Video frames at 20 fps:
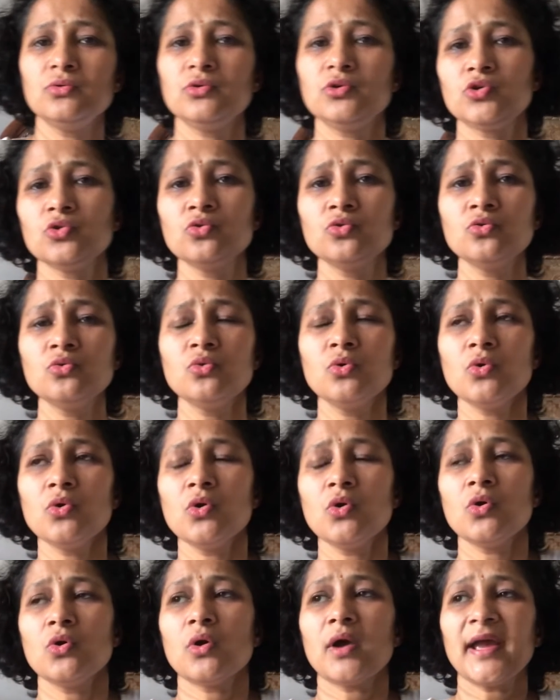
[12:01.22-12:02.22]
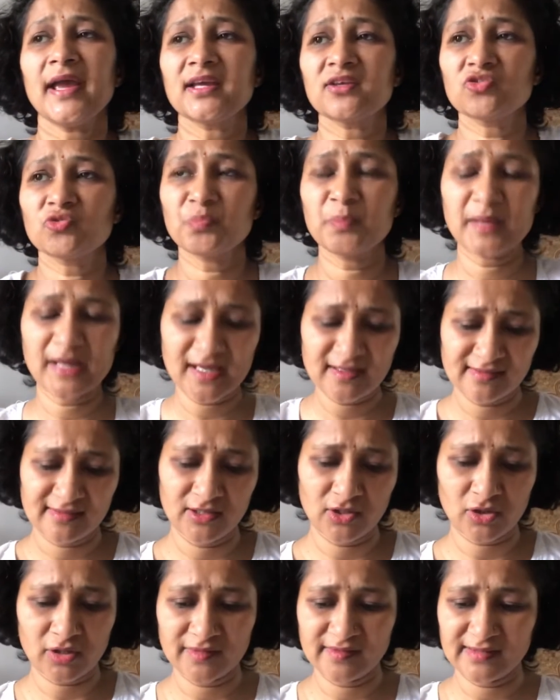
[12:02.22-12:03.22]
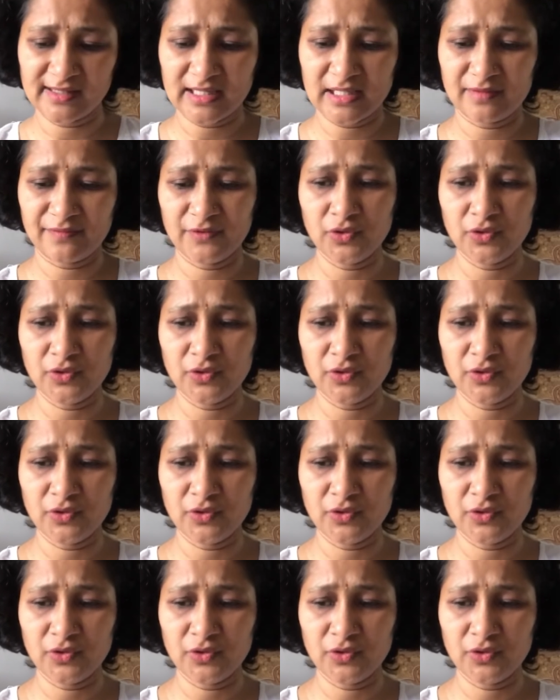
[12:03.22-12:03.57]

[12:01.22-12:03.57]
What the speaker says: to express yourself.